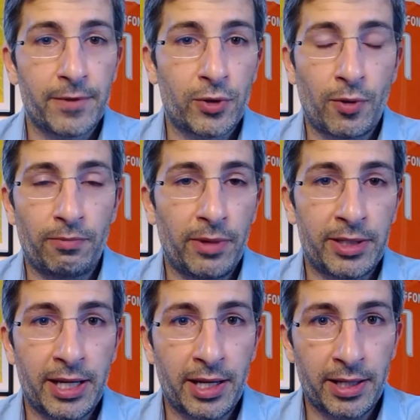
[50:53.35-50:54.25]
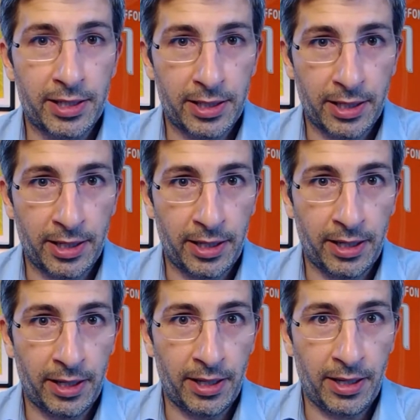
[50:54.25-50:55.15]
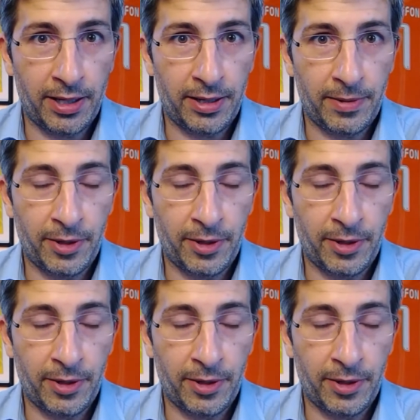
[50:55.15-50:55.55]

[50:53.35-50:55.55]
So a ticket, an